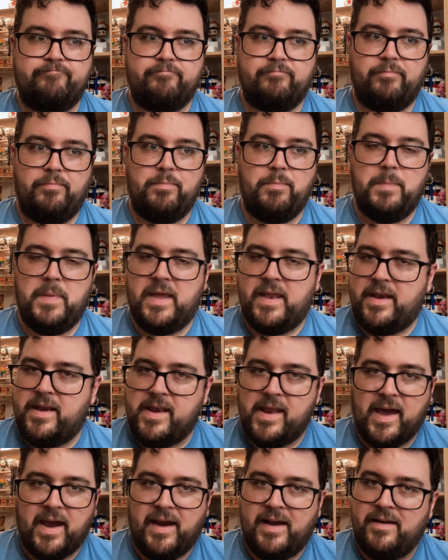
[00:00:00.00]

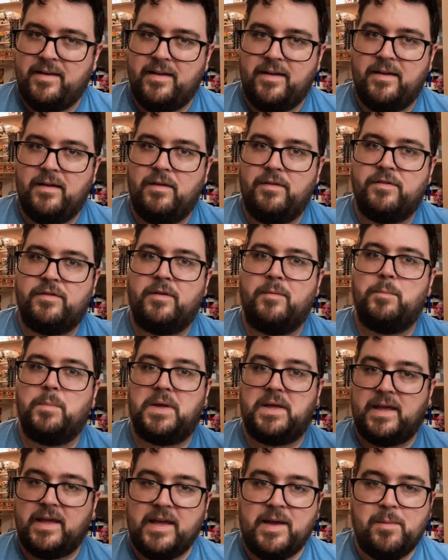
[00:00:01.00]
mid-90s
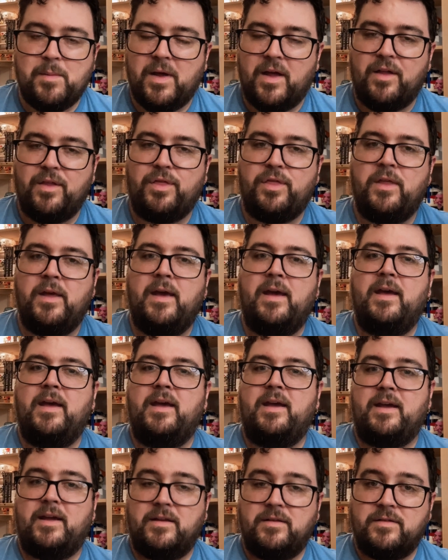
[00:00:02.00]
behemoth
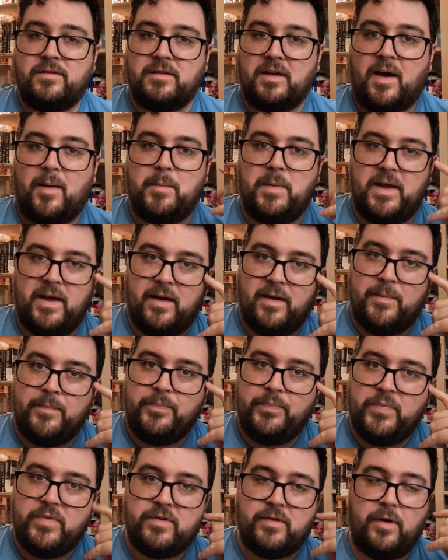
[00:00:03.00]
Insomnia.
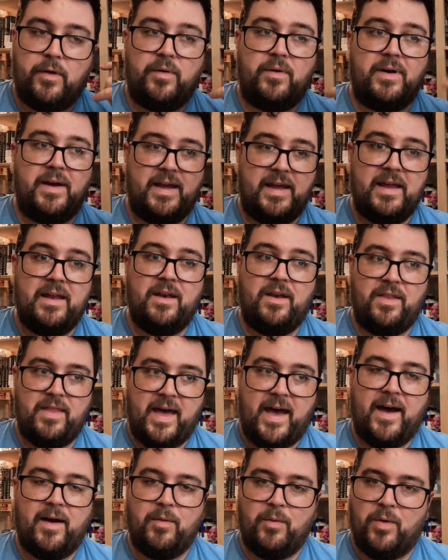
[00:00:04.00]
So in
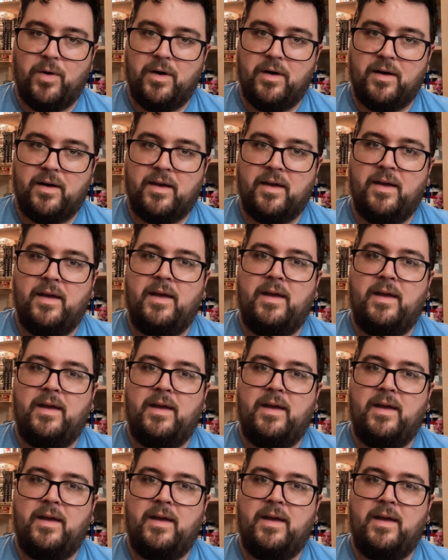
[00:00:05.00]
that work,